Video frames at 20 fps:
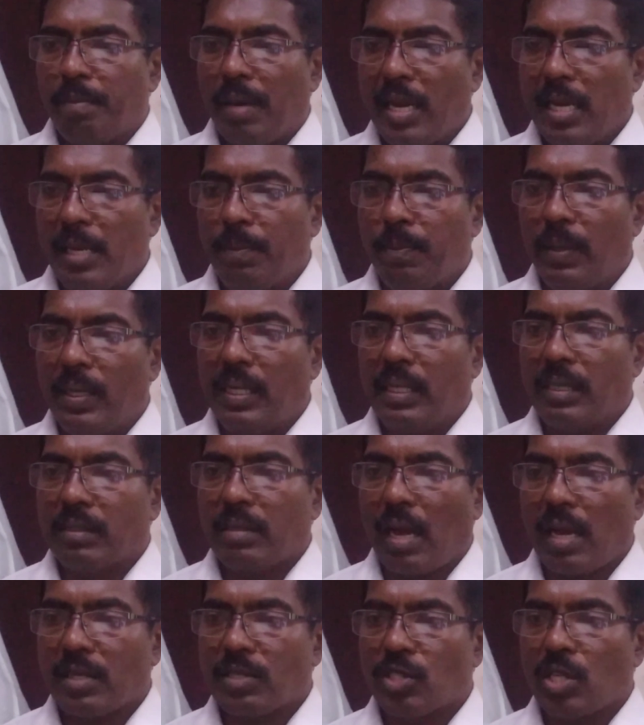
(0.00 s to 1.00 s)
Bible
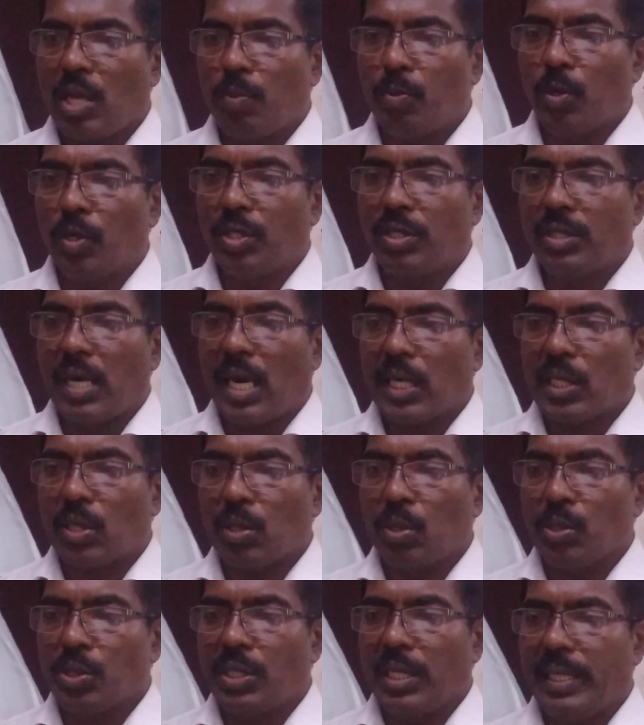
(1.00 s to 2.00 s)
talks about
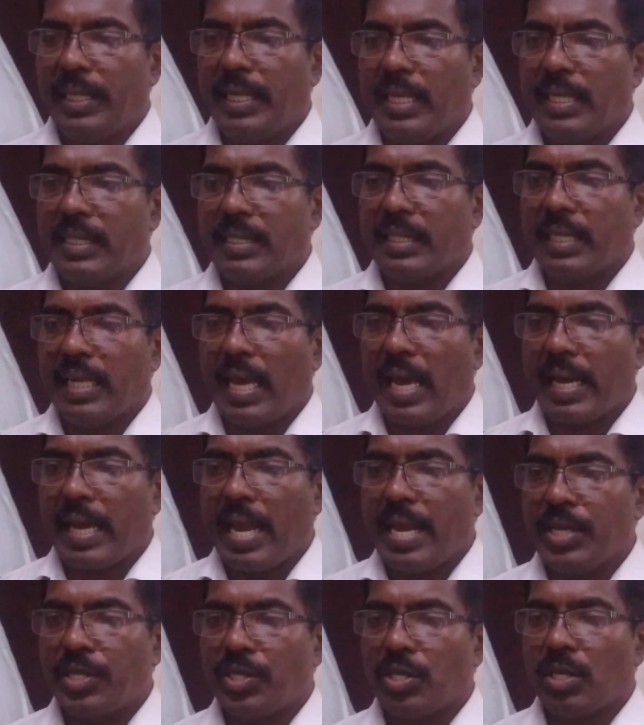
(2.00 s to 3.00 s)
atrocities
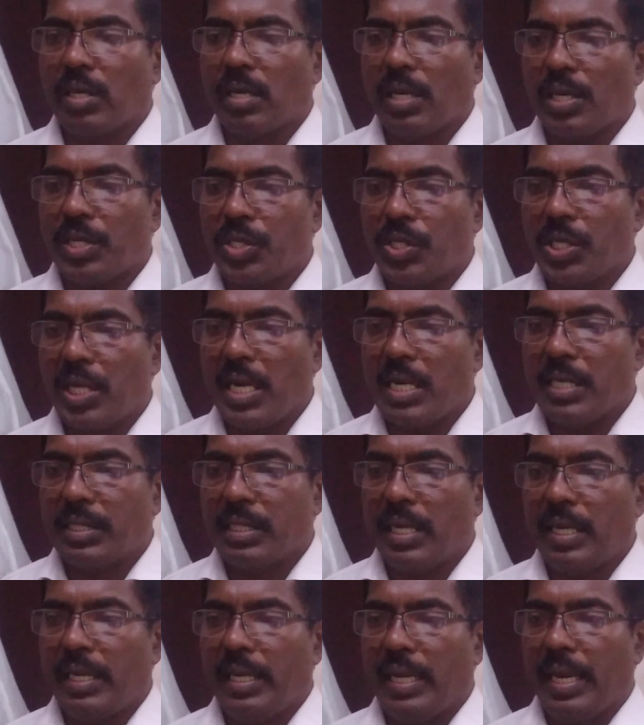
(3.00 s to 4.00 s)
against
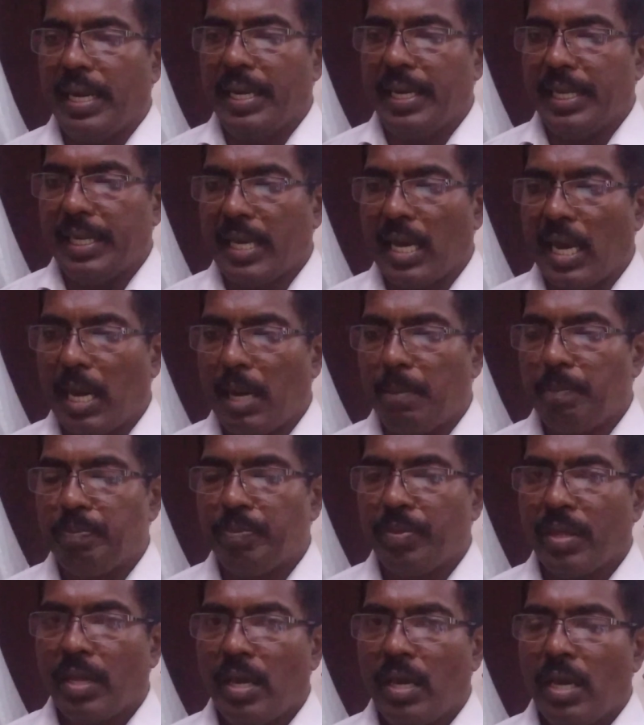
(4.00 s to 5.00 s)
Christians in India.
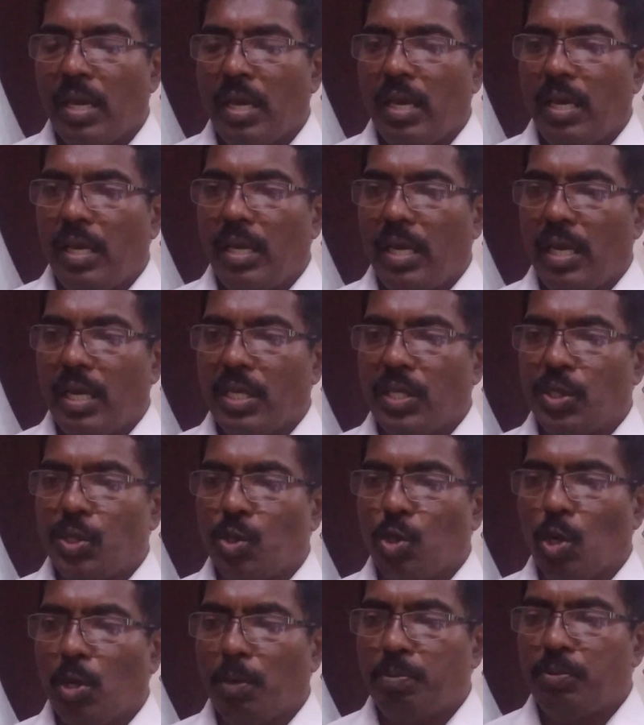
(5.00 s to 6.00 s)
In
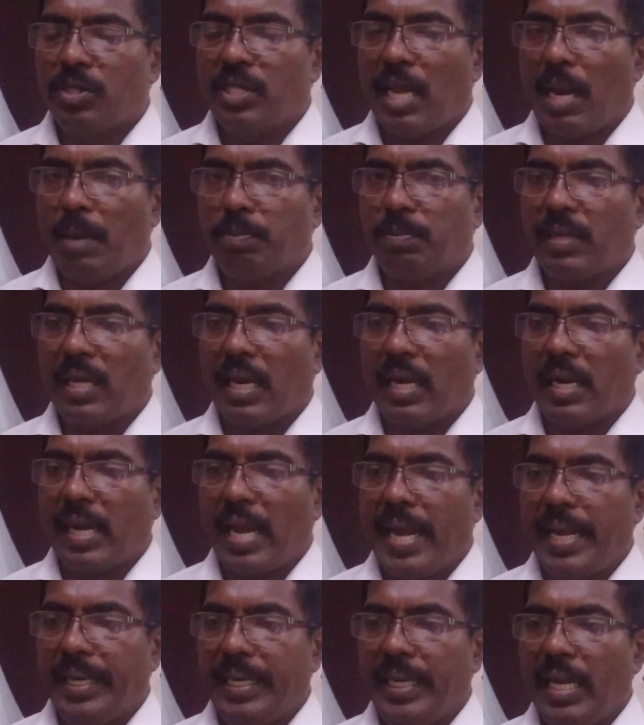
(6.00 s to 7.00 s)
Job chapter
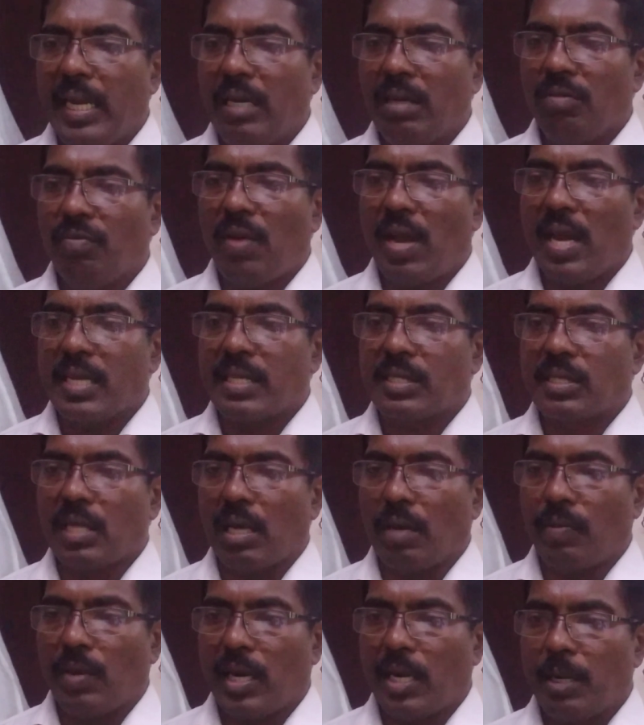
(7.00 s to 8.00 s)
19 verse
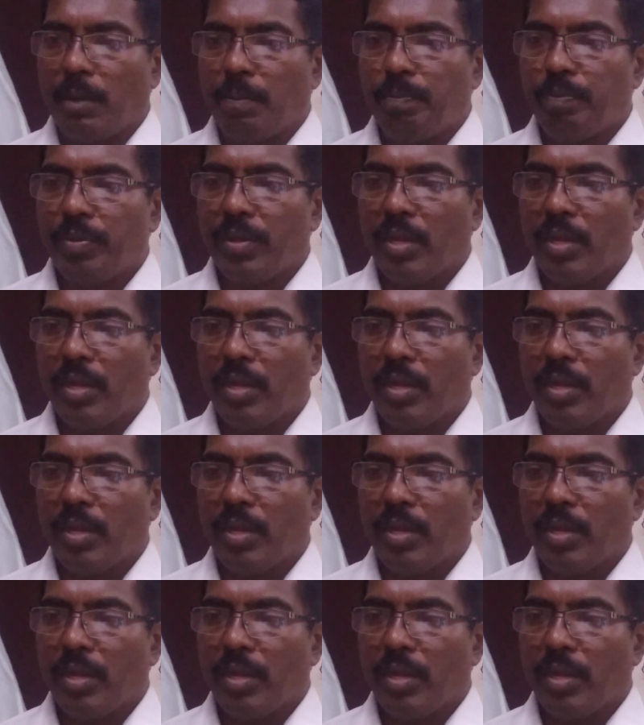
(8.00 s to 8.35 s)
7,